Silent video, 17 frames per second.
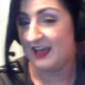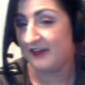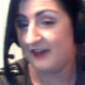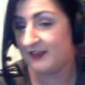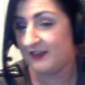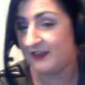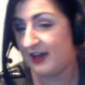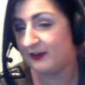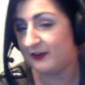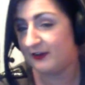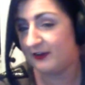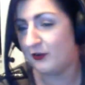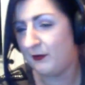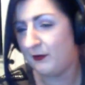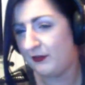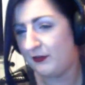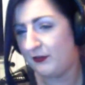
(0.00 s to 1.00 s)
Yeah, it's
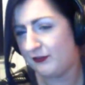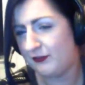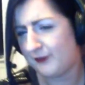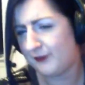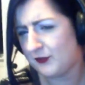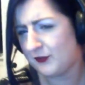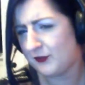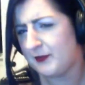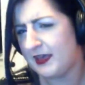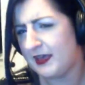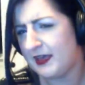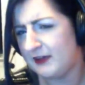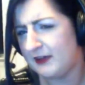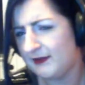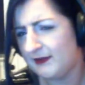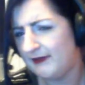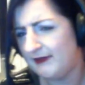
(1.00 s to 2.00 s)
Conor Oberst's first
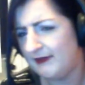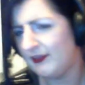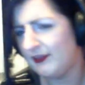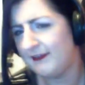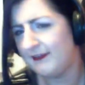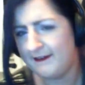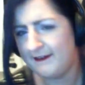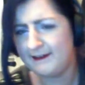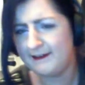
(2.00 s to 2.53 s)
band when he was like